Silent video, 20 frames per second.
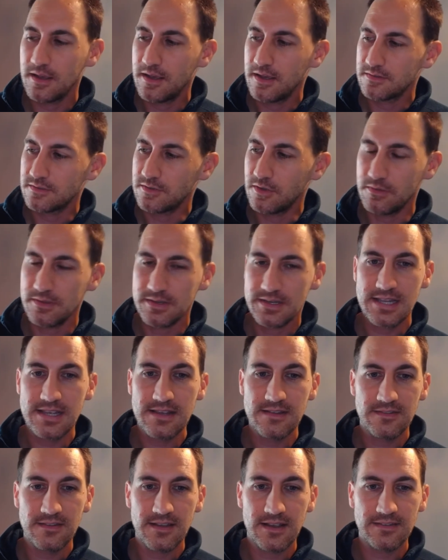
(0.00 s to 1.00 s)
So the
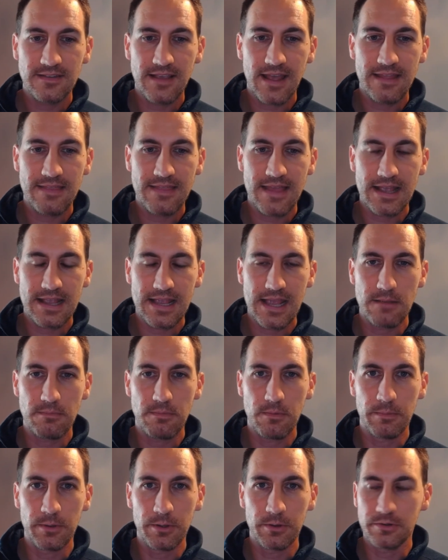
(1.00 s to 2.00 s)
T6 had that
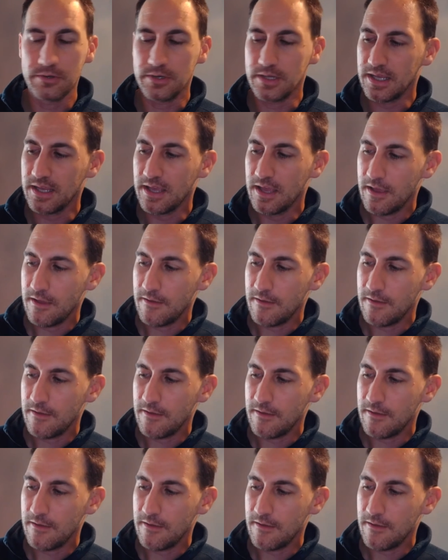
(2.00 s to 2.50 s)
capability,